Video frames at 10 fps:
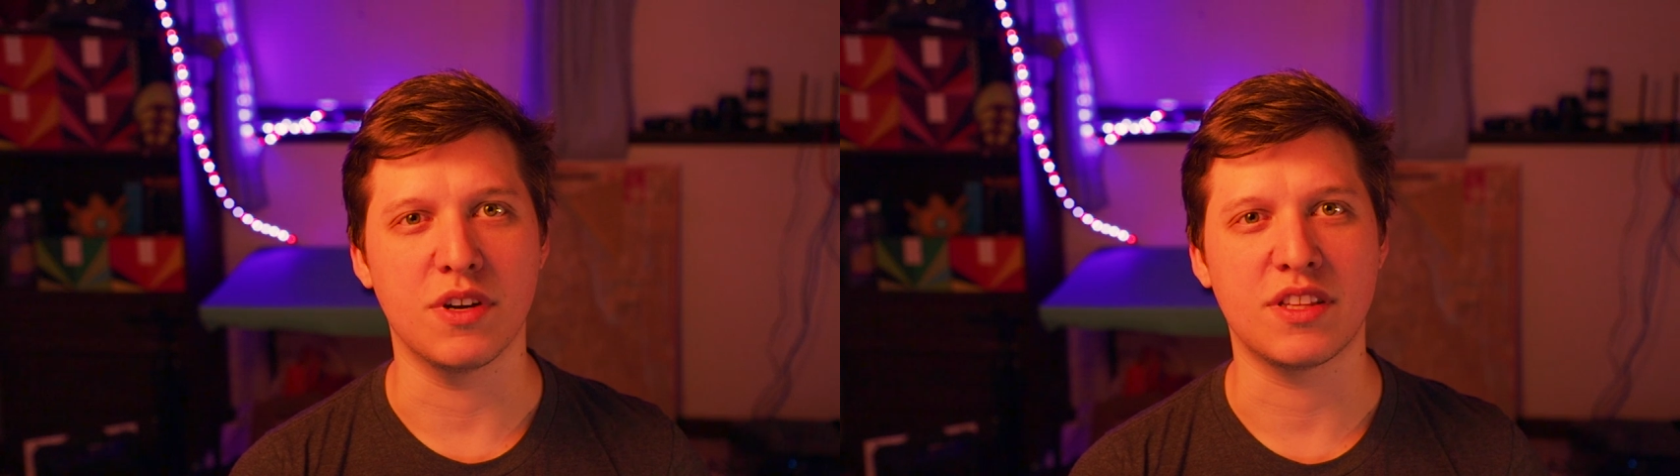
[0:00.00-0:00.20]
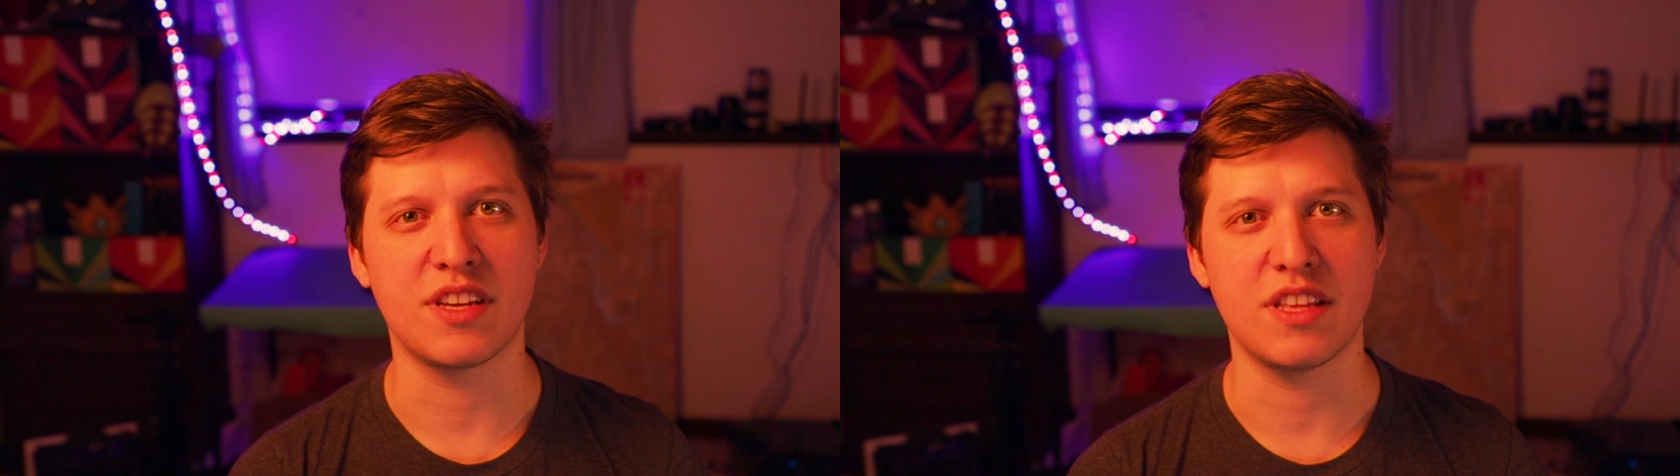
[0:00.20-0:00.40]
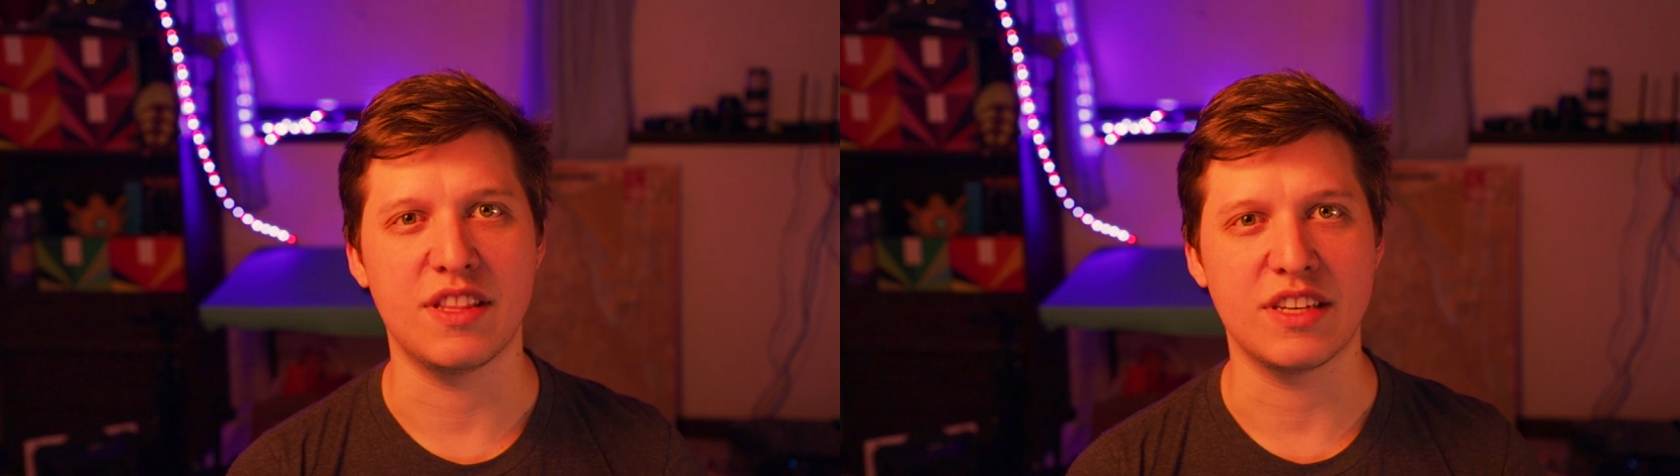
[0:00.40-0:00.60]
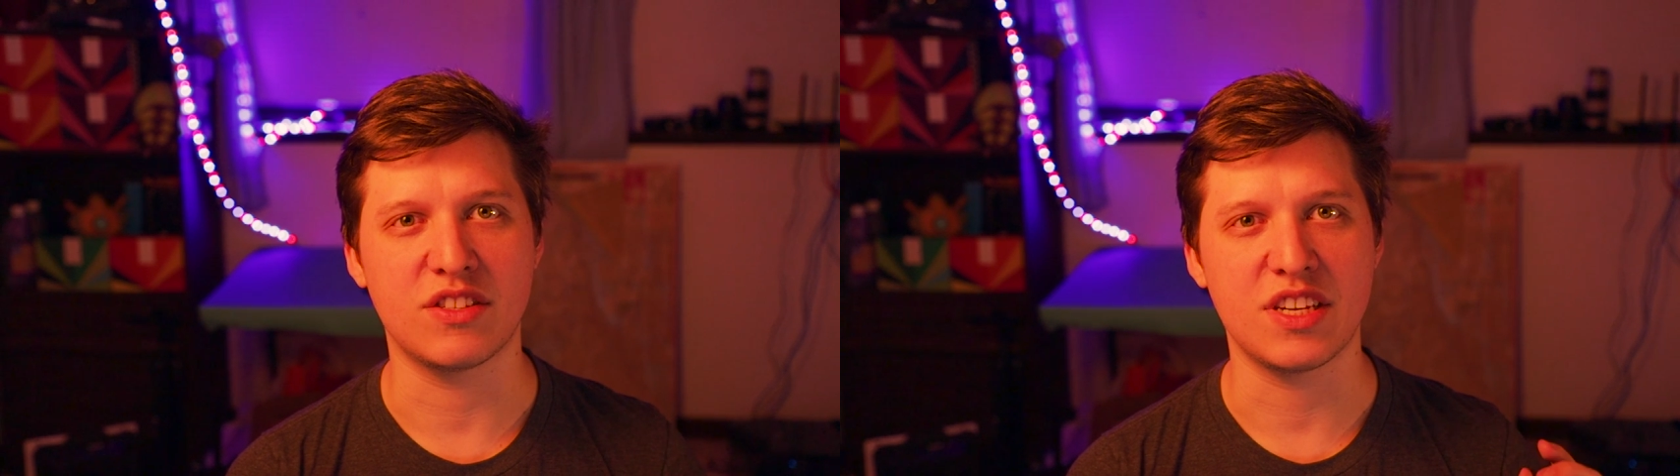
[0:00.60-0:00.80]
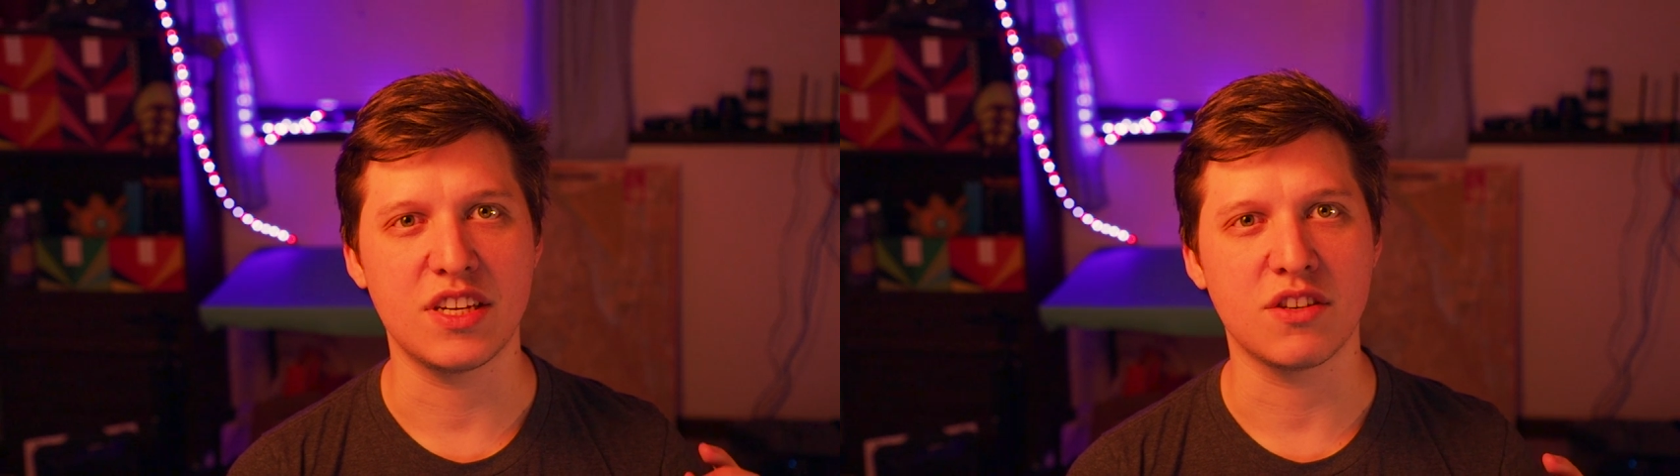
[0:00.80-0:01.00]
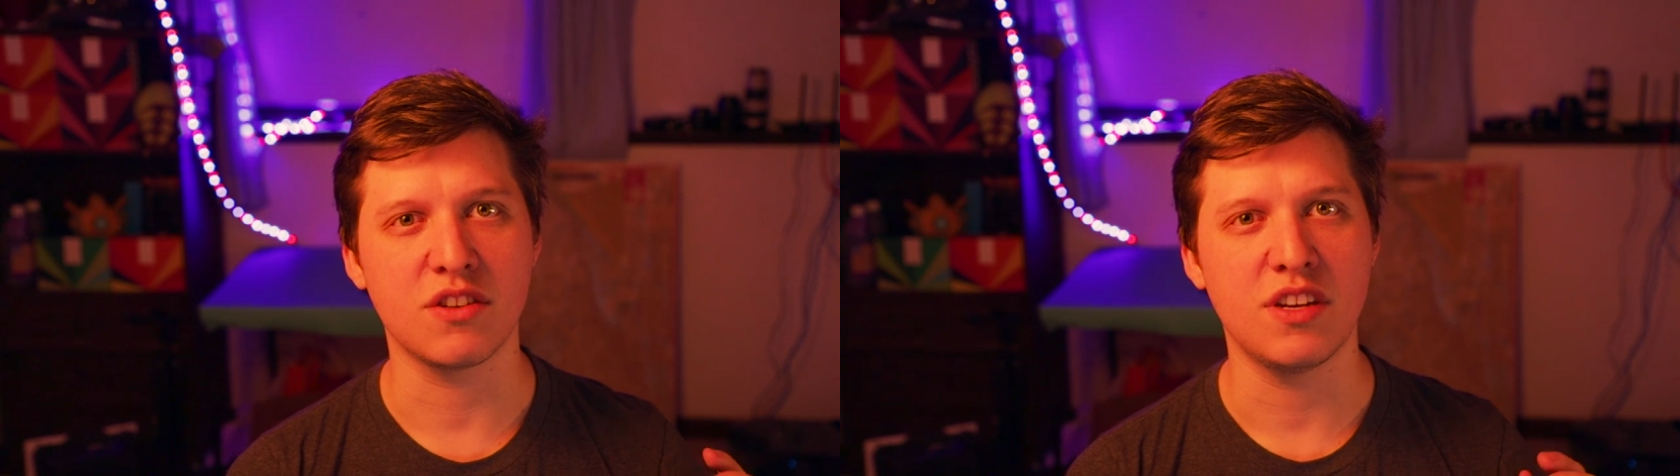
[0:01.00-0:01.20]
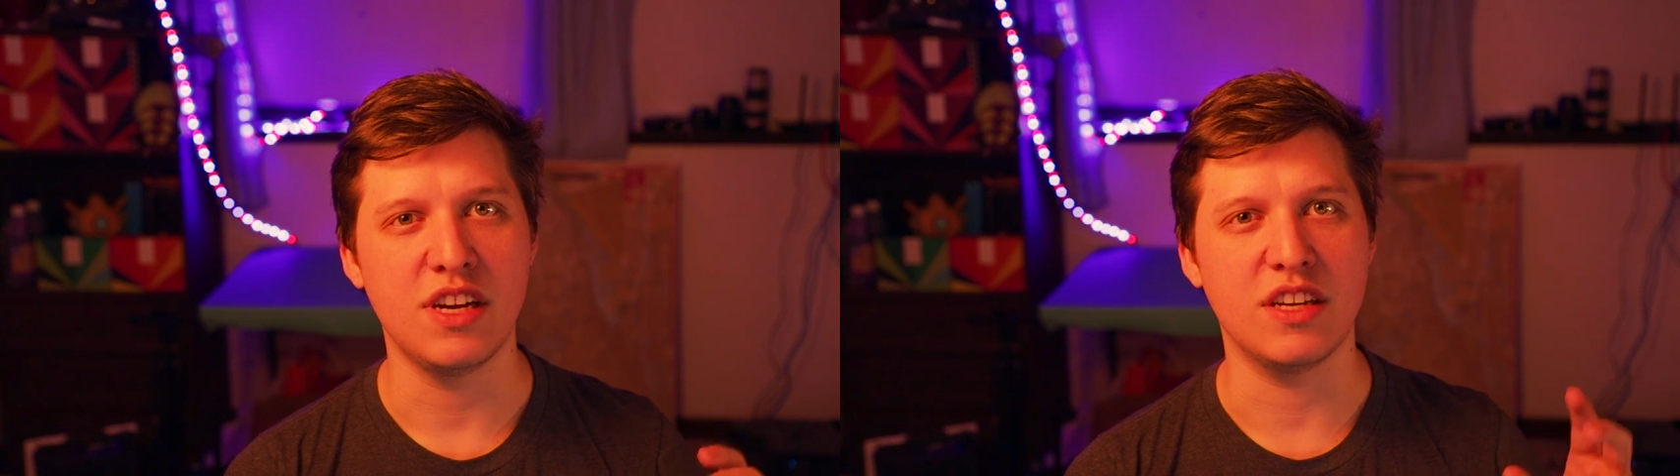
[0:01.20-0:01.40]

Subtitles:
with this here